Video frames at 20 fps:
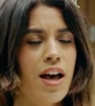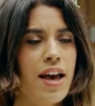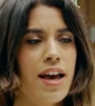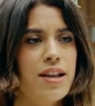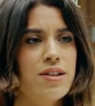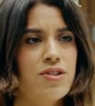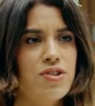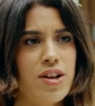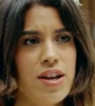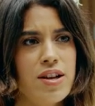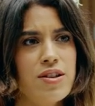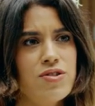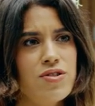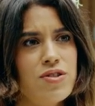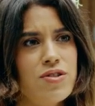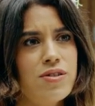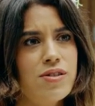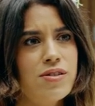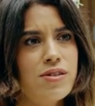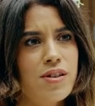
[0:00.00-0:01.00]
It
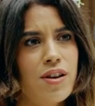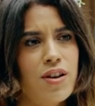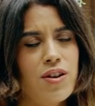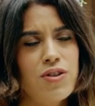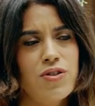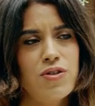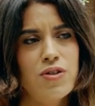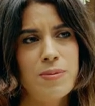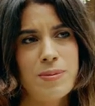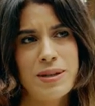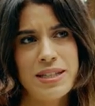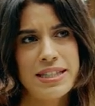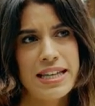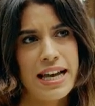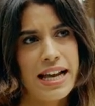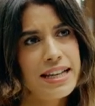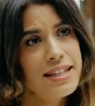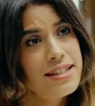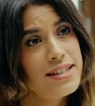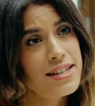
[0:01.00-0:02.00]
changes your
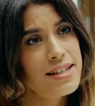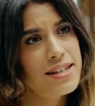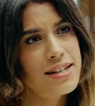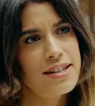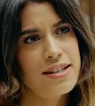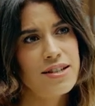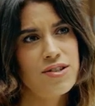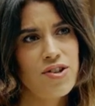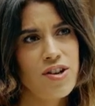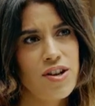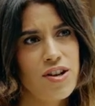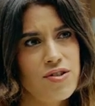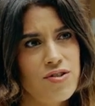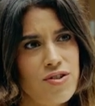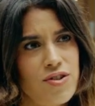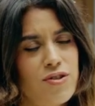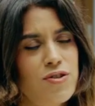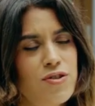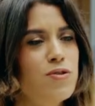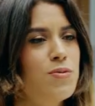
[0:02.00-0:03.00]
mentality and it
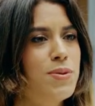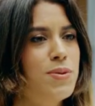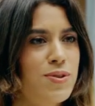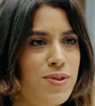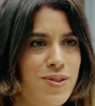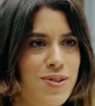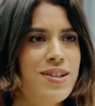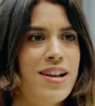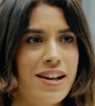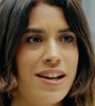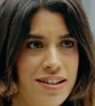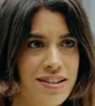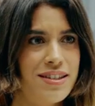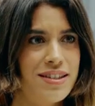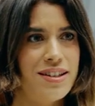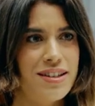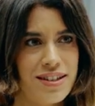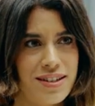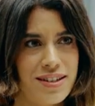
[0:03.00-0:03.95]
changes your personality.